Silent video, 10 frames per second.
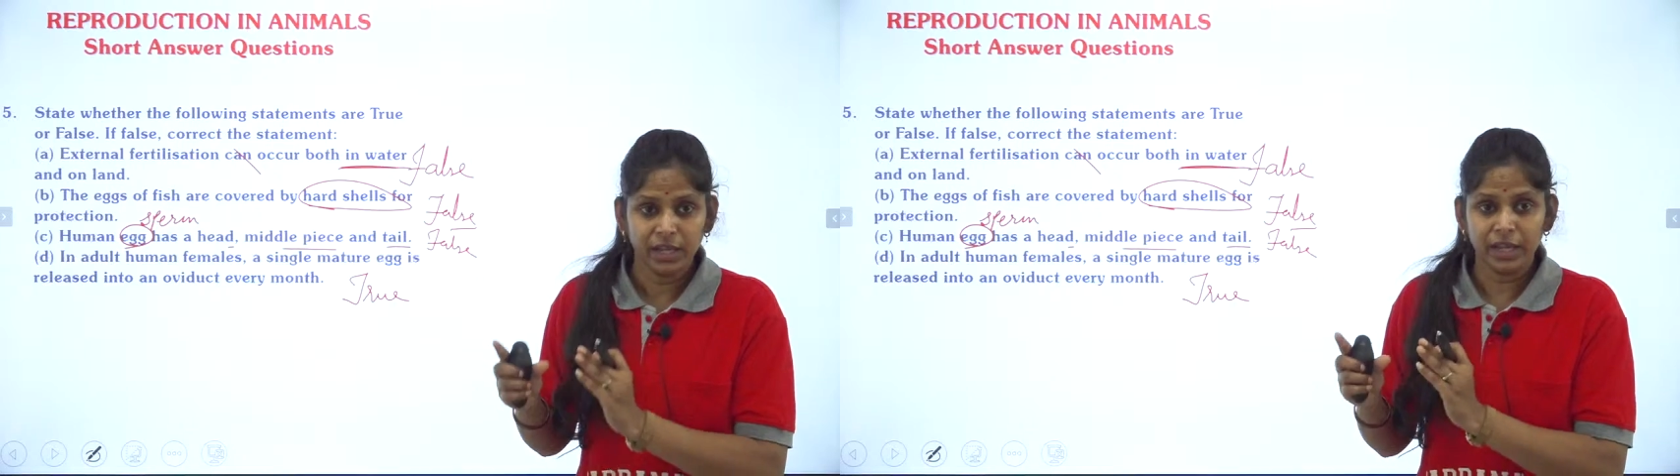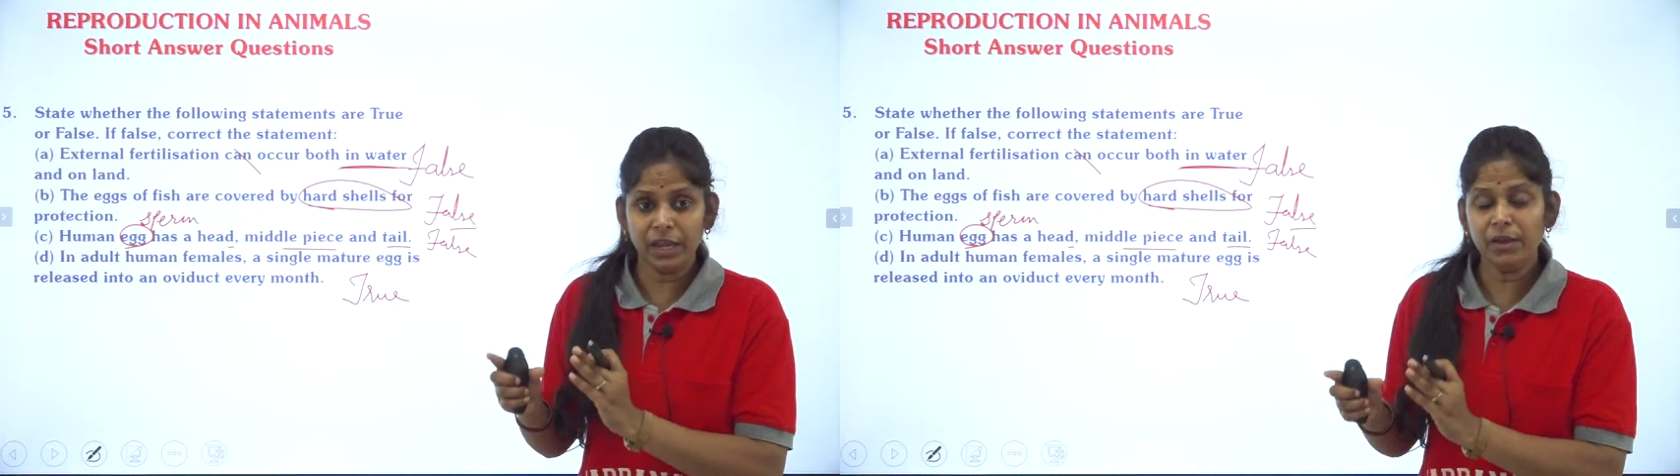
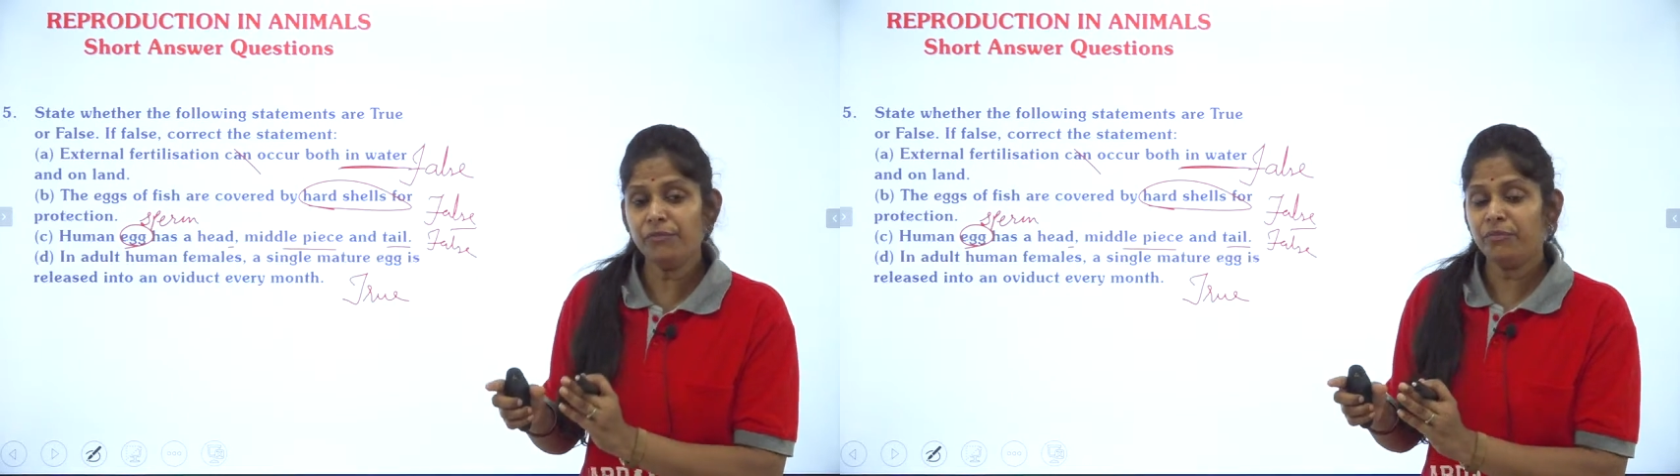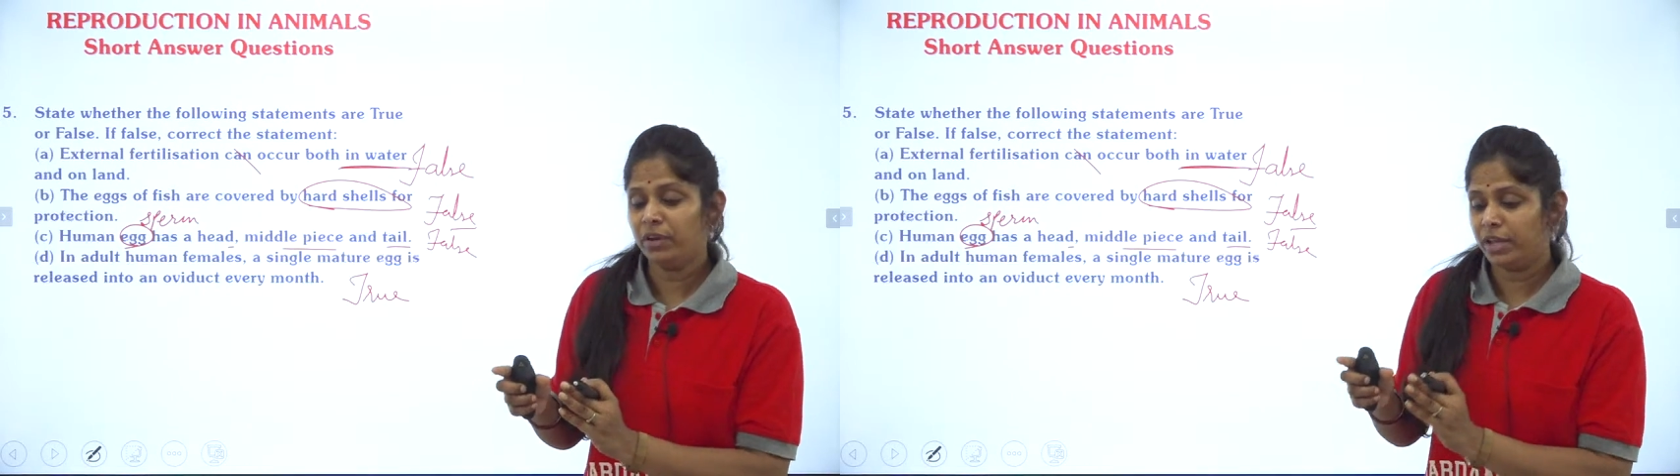If
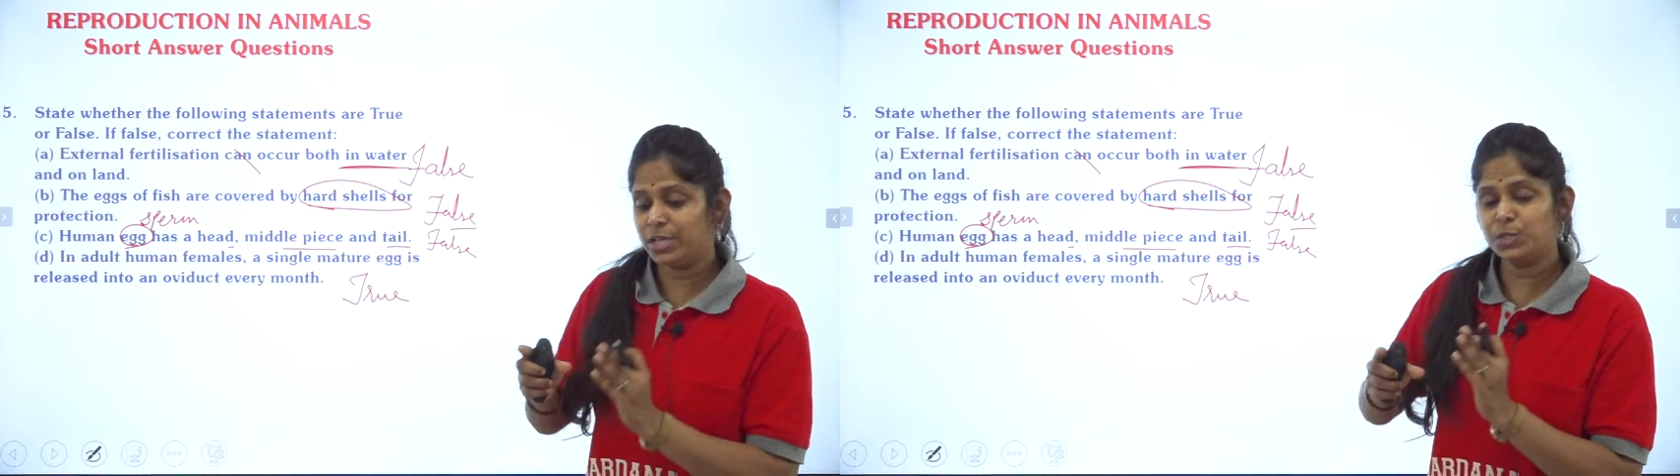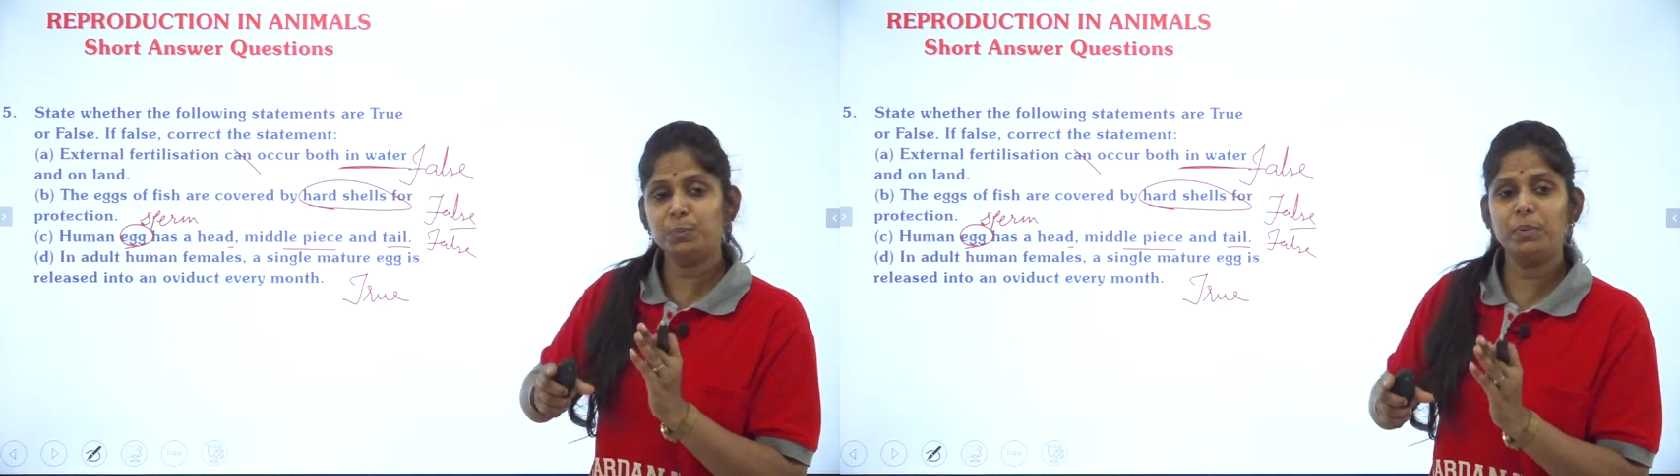
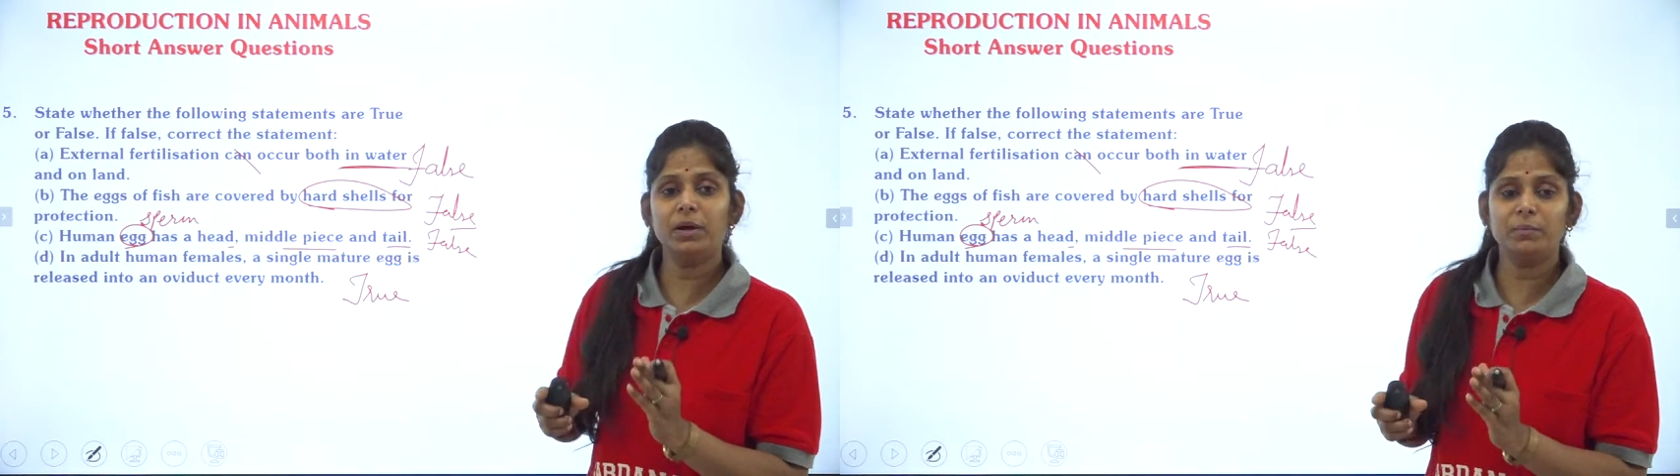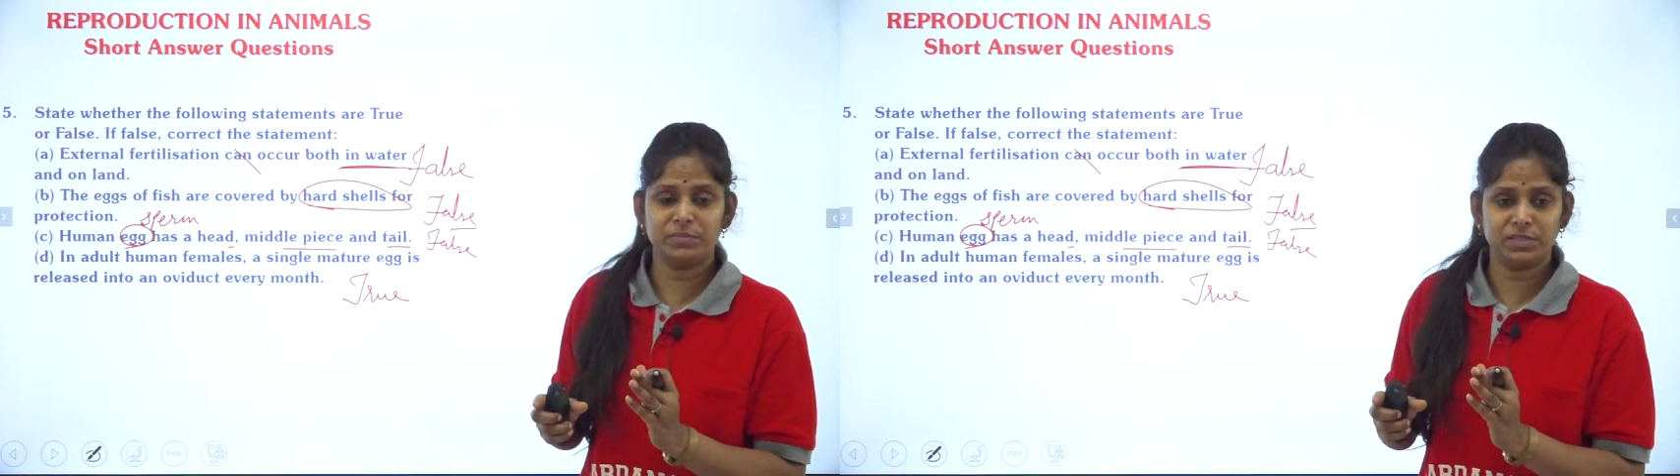
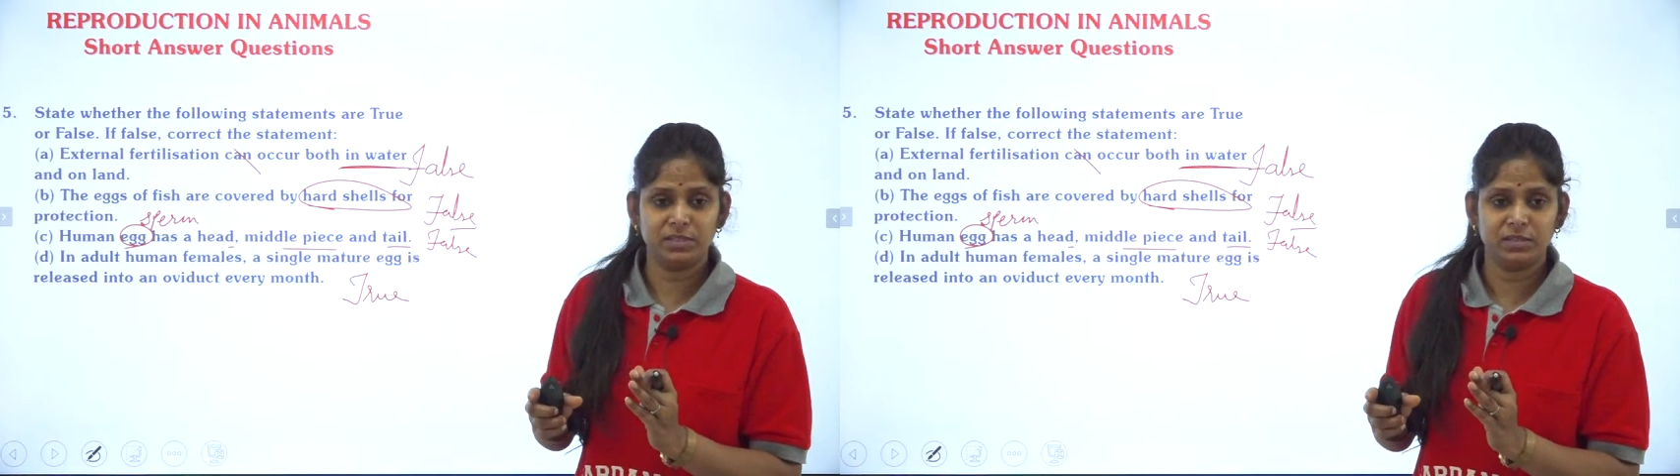sperms